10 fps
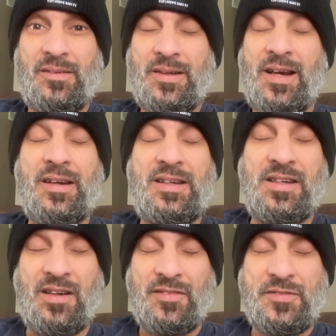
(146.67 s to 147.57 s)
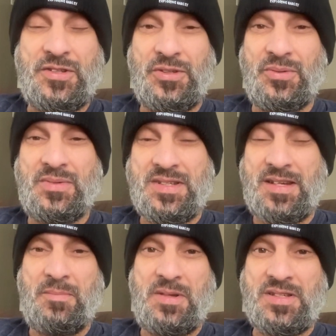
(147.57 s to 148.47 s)
kind enough to
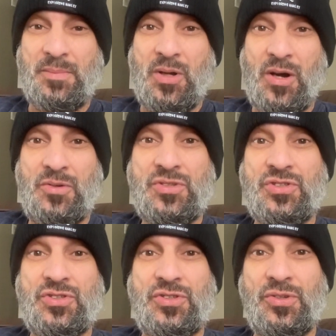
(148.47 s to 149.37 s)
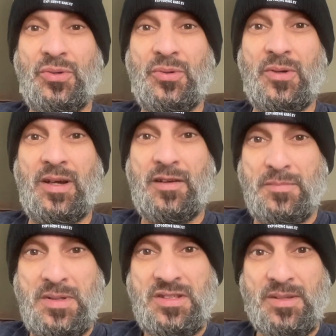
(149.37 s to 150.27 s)
send me some codes to have
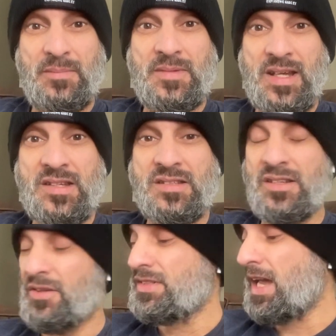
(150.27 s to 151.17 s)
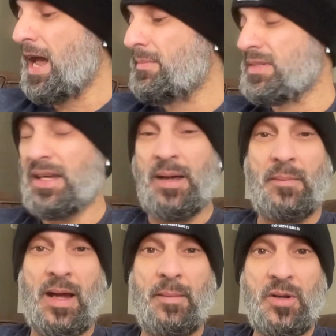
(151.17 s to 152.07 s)
me test those apps,
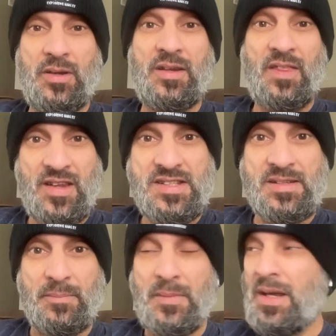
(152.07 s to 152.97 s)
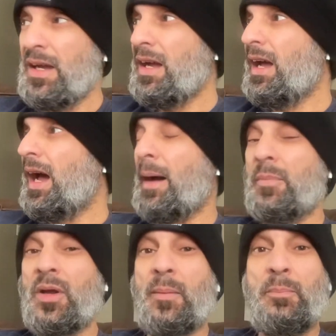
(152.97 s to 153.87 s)
and I'm gonna test them. I'm
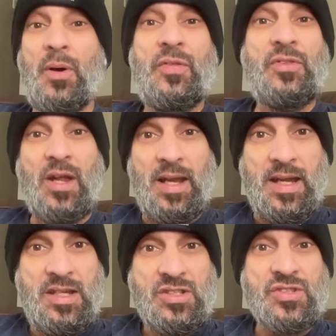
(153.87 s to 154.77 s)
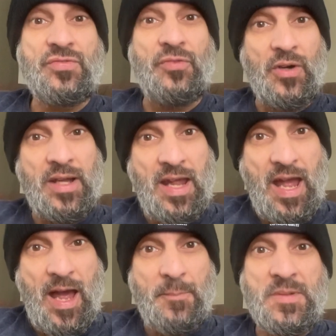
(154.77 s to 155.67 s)
gonna put the links for the
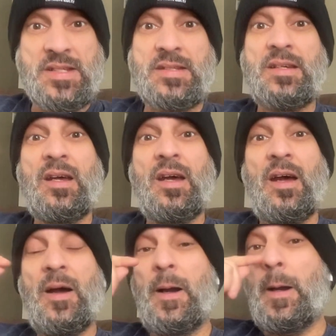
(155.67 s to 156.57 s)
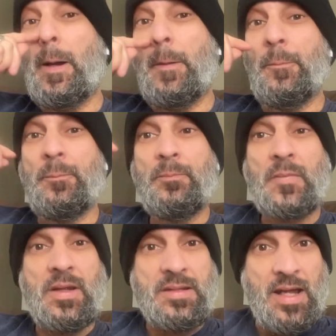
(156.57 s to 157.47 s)
apps down
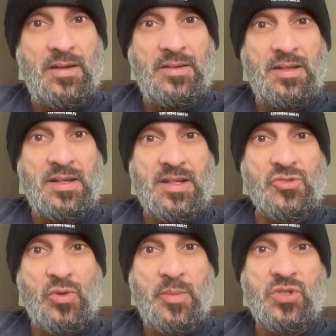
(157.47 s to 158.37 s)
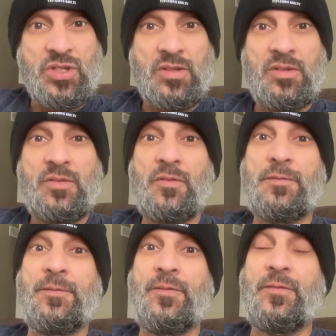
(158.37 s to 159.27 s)
in the description
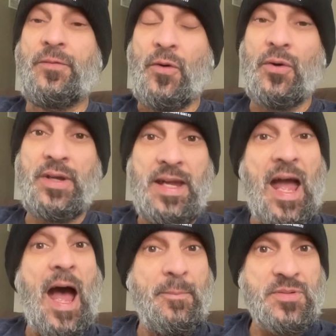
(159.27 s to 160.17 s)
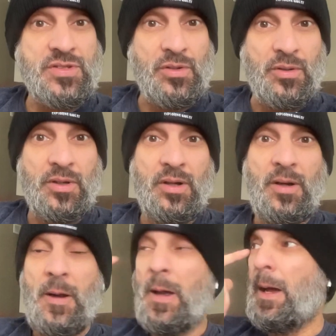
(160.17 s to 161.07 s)
for the App Store.
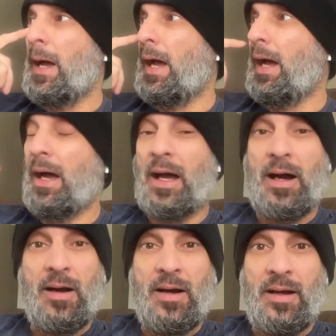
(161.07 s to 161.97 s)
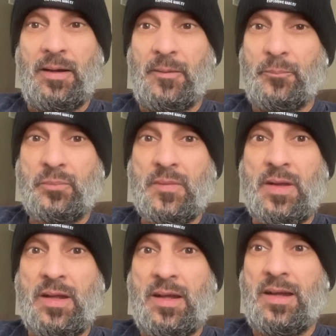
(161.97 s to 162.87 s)

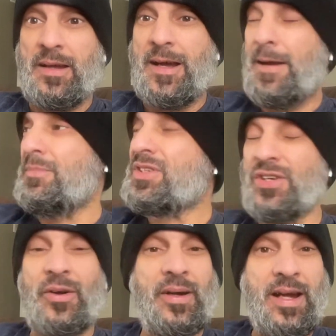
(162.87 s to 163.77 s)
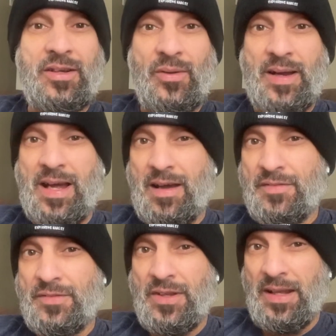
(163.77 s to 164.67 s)
I'm sorry, I don't
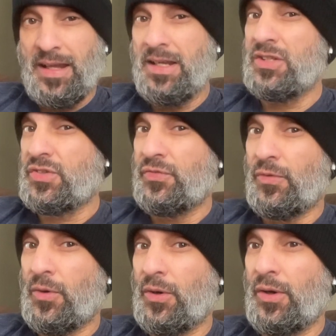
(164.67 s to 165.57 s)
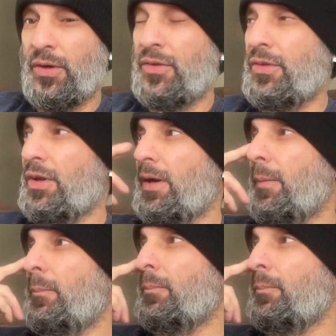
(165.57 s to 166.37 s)
have the links for the